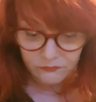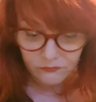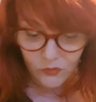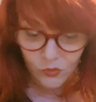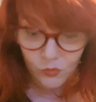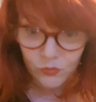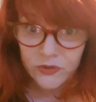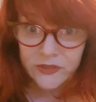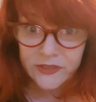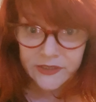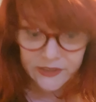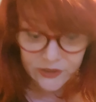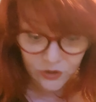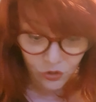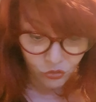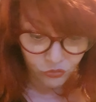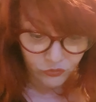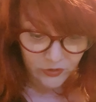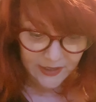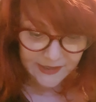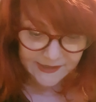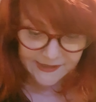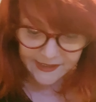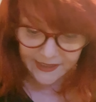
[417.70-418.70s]
was still
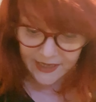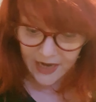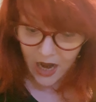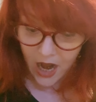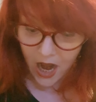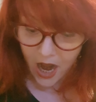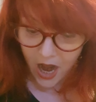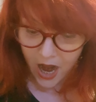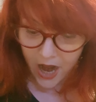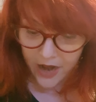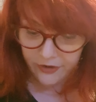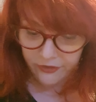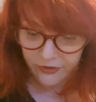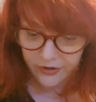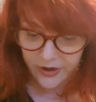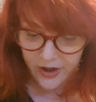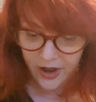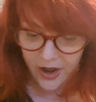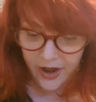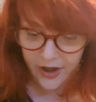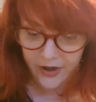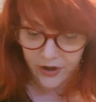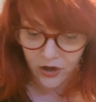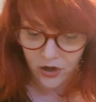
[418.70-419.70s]
rising higher and
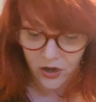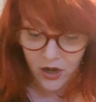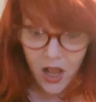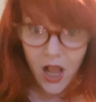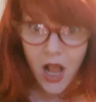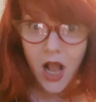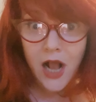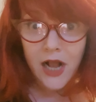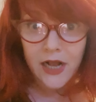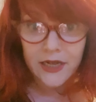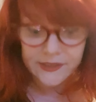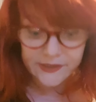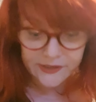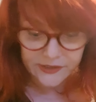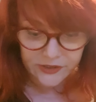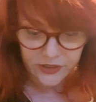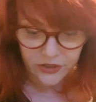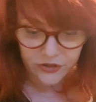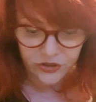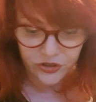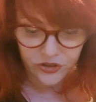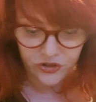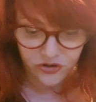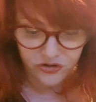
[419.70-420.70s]
higher and
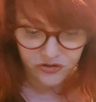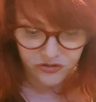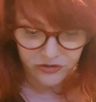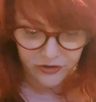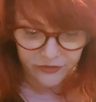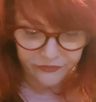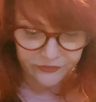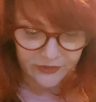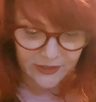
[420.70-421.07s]
started to drift